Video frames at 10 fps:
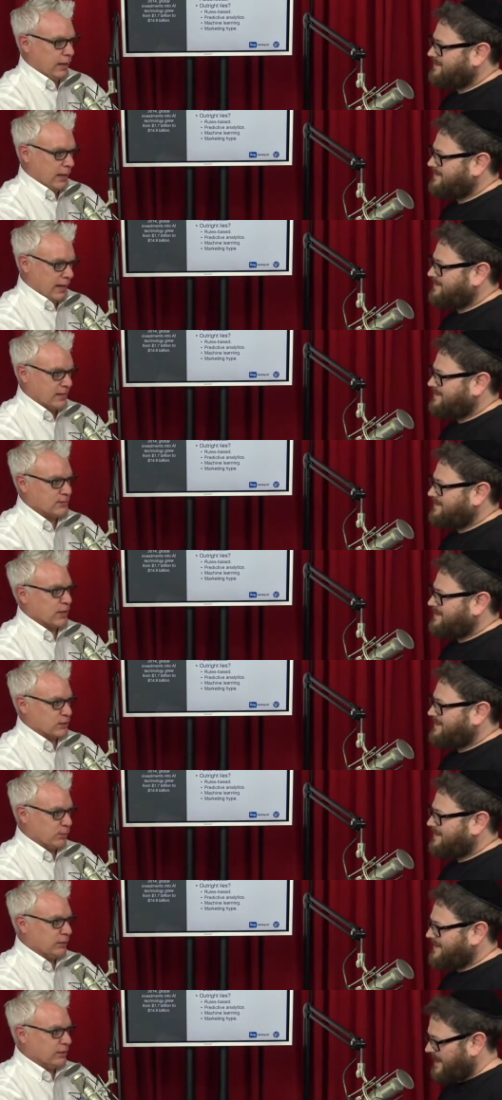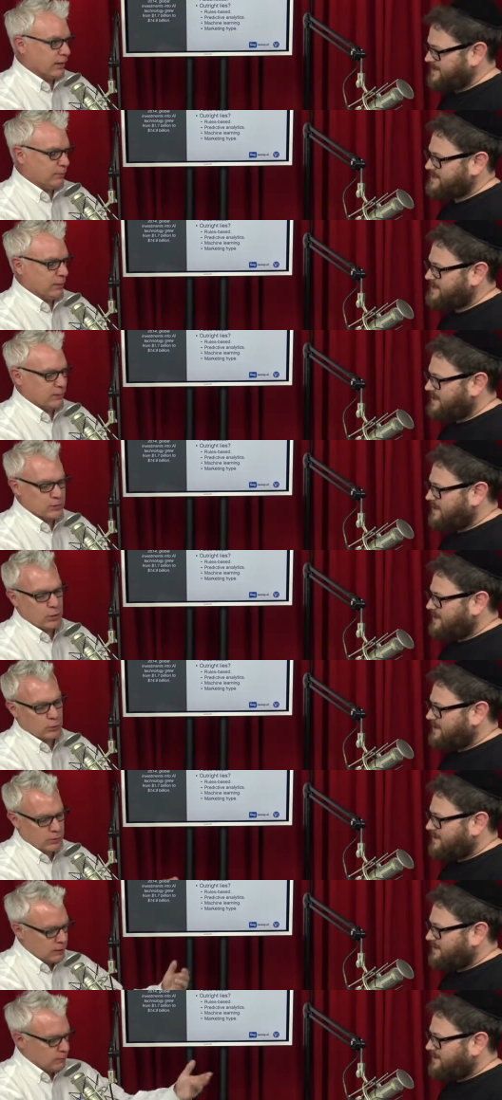Speaker 1: lies section I
Speaker 2: want yes. to talk about. So
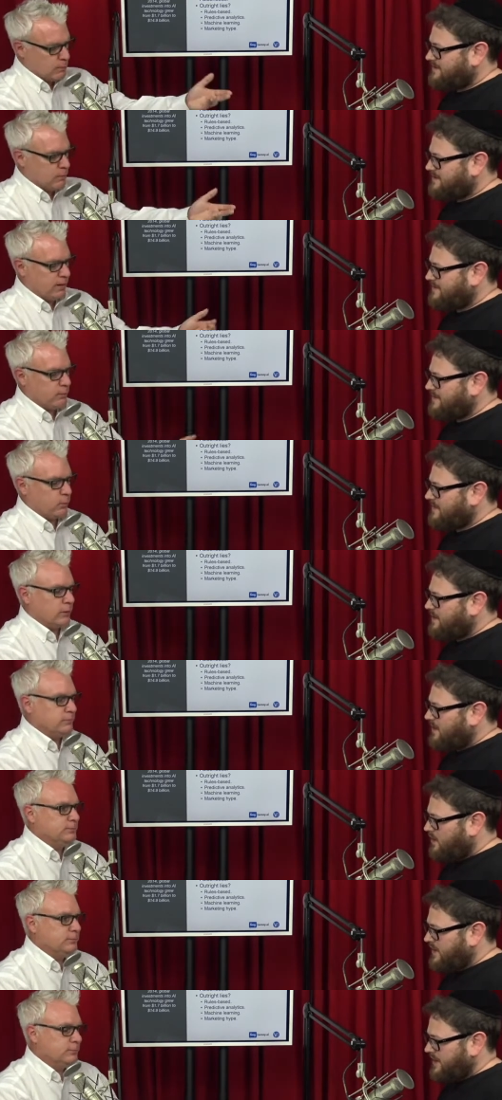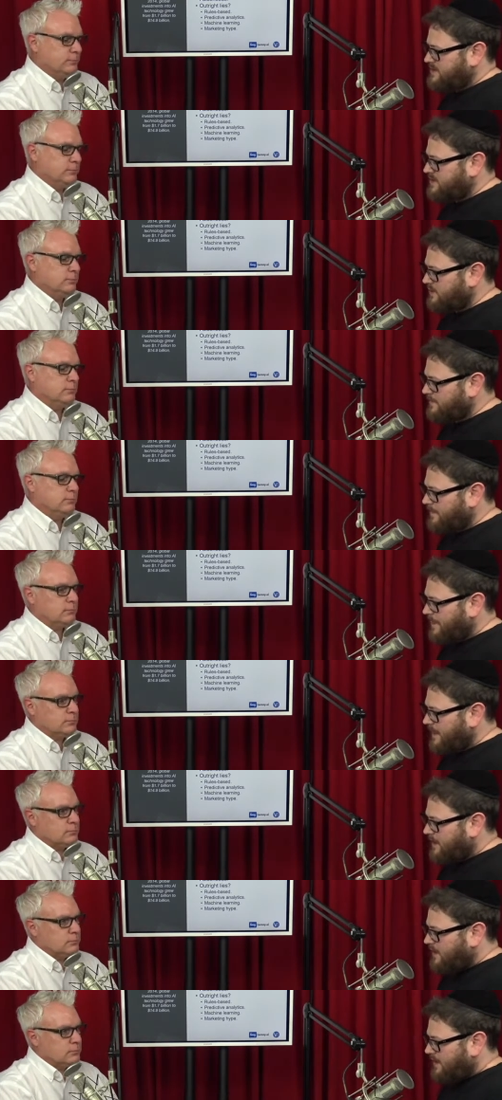talk to me about vaporware. Okay. So
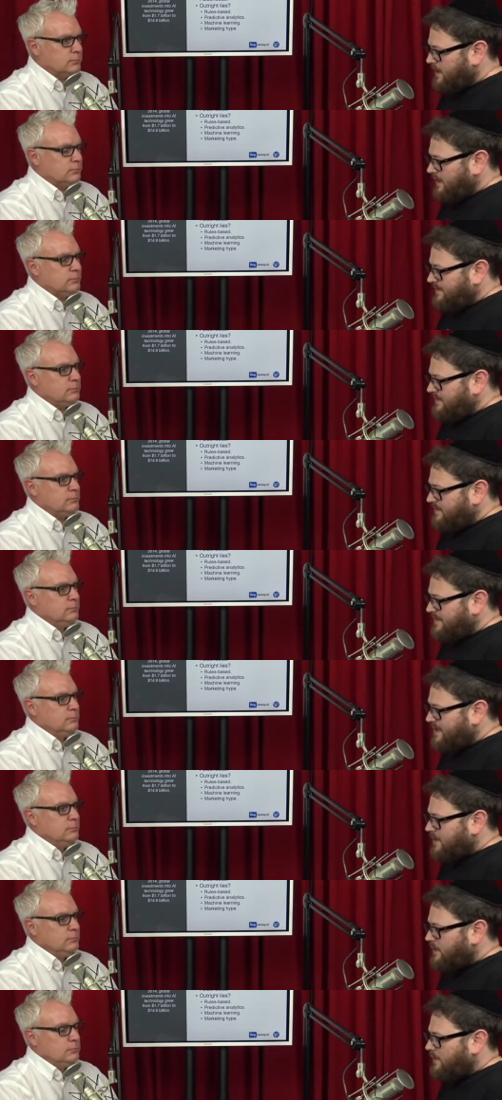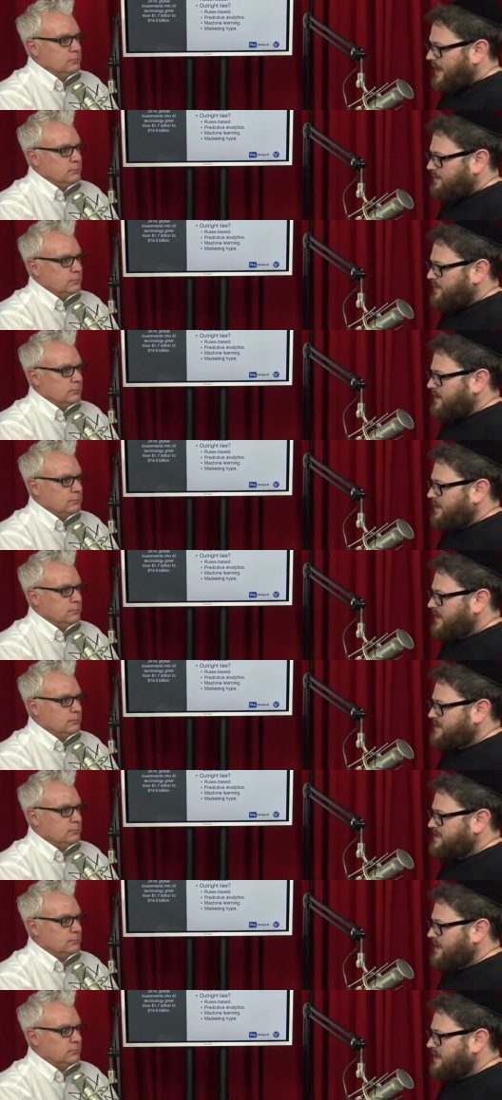typically what will happen
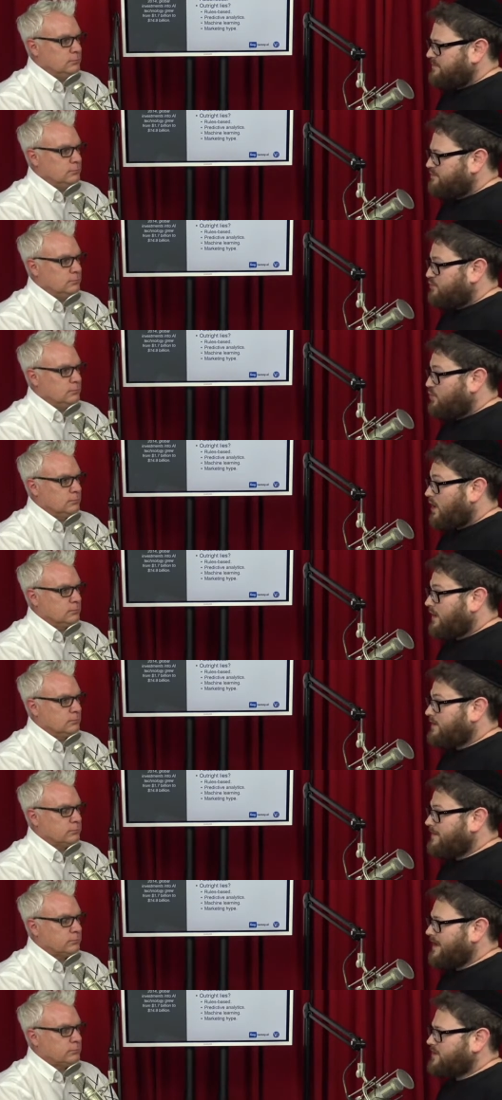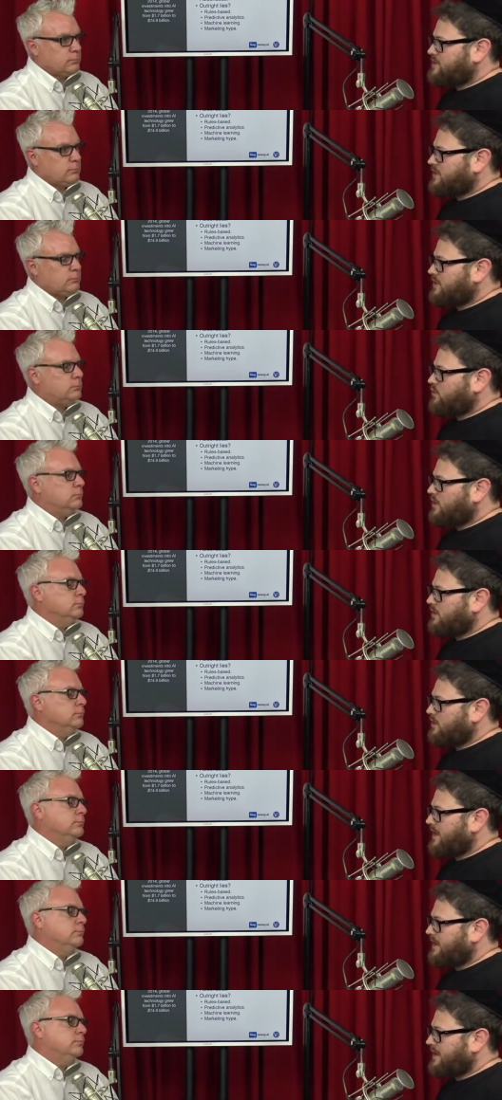is a product manager will
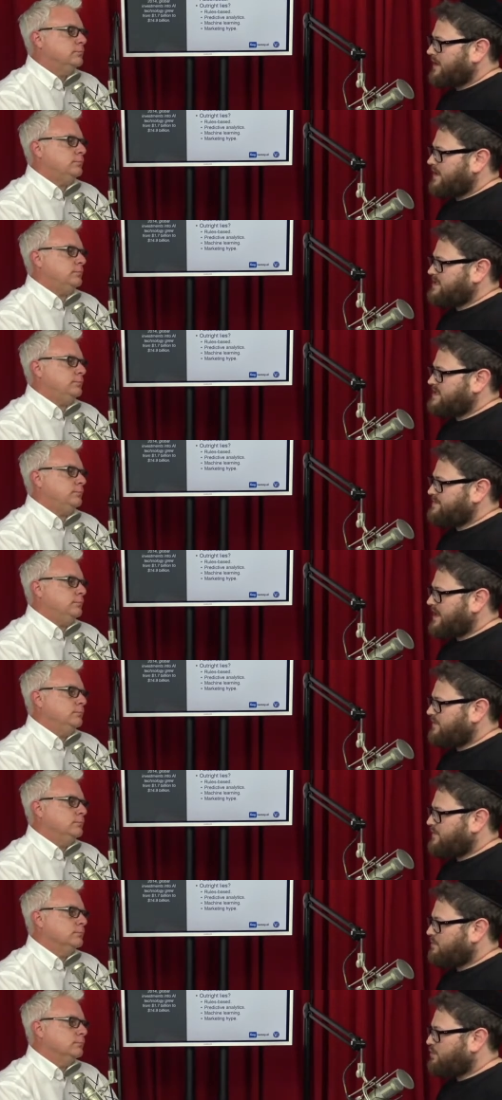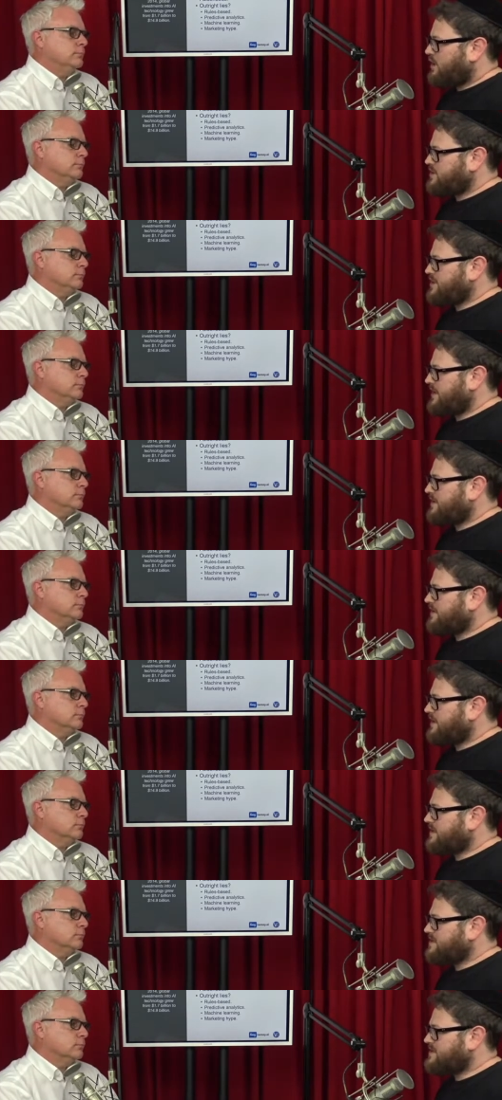get like a spec for a project and they'll
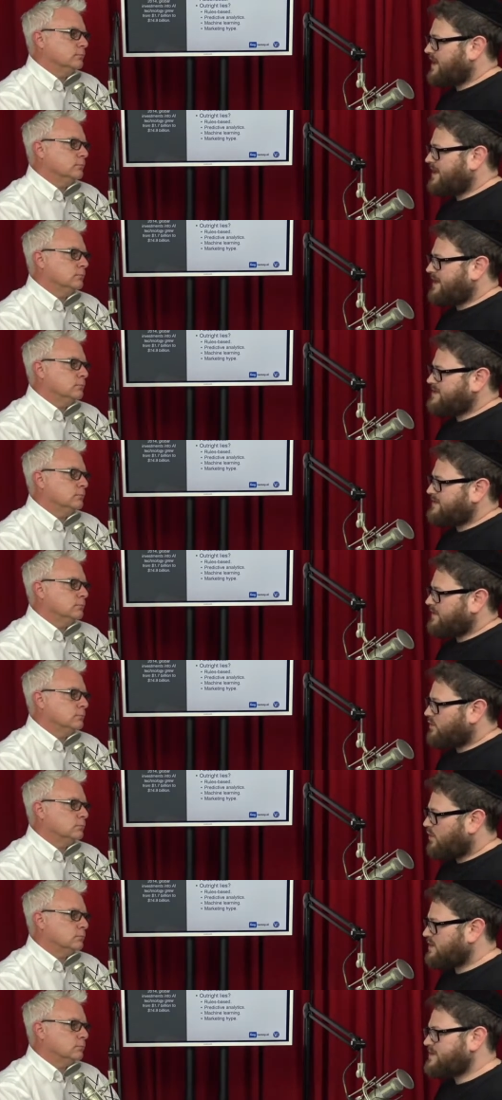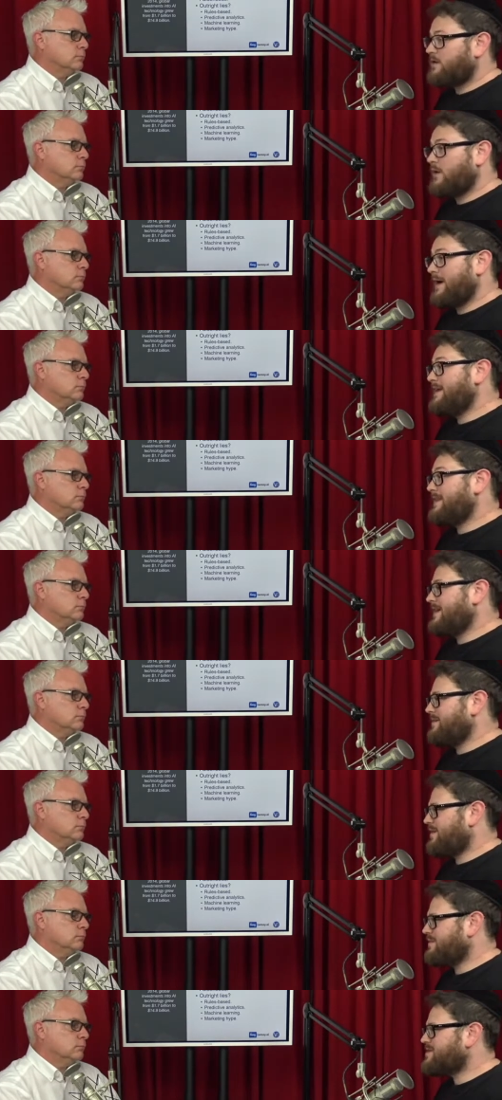design it as if it works. They don't know anything
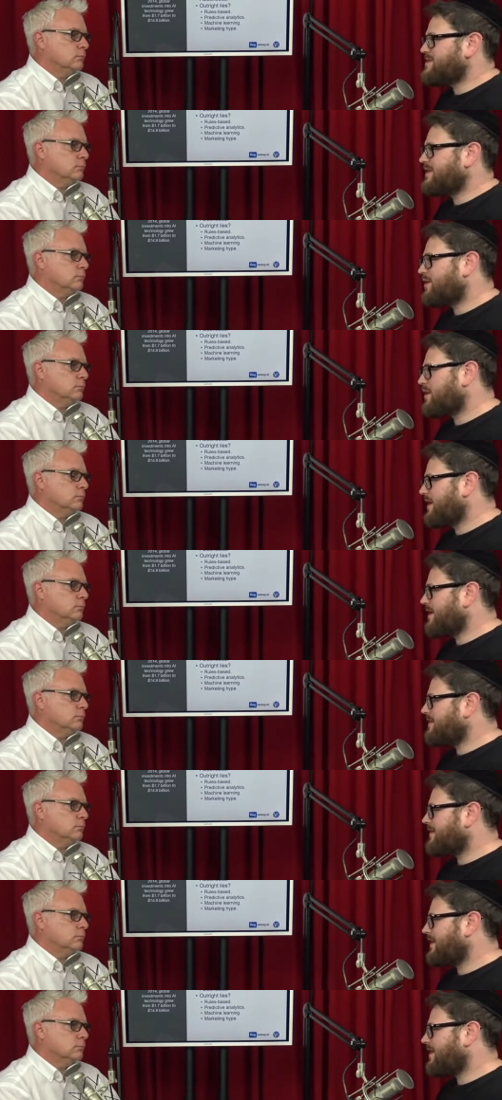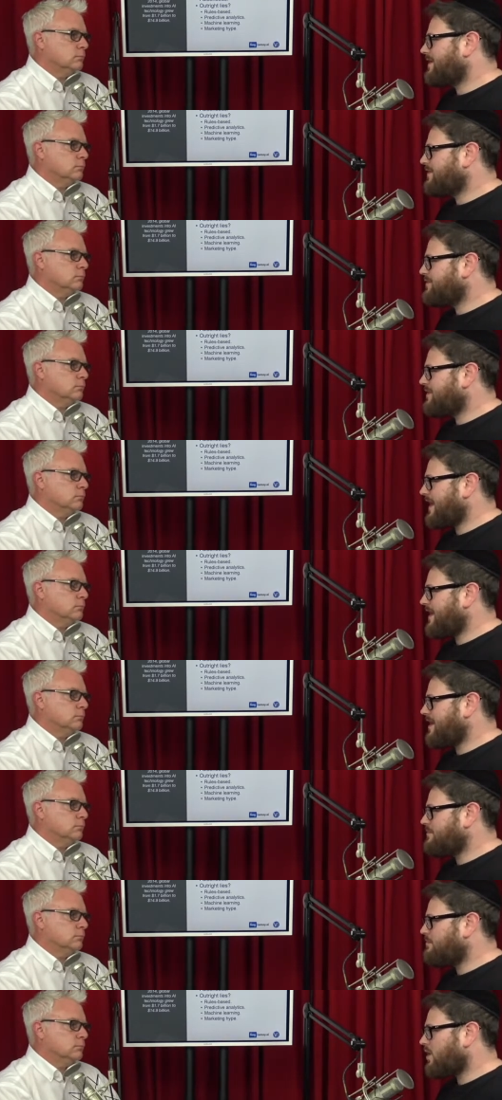about machine learning and they're like, I'm going to do the A I
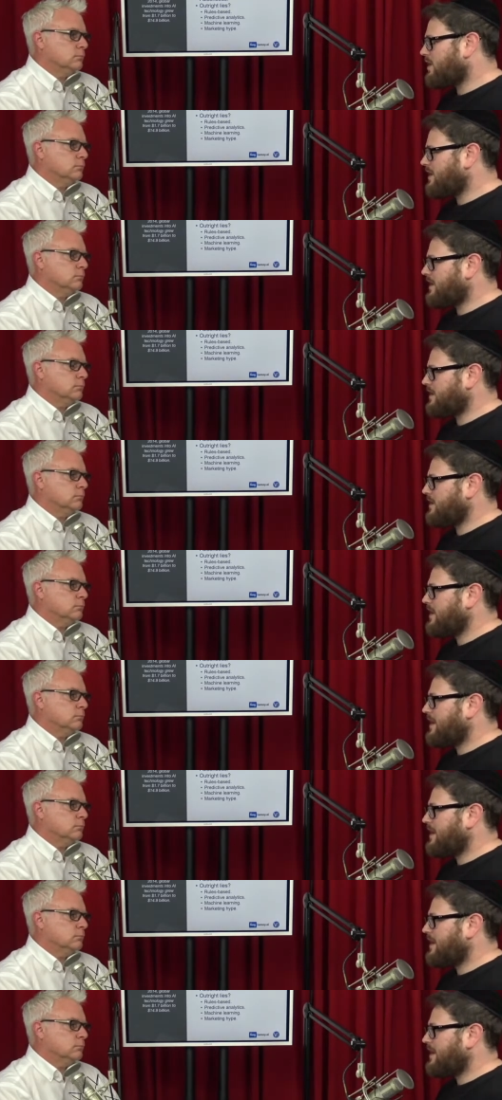marketing.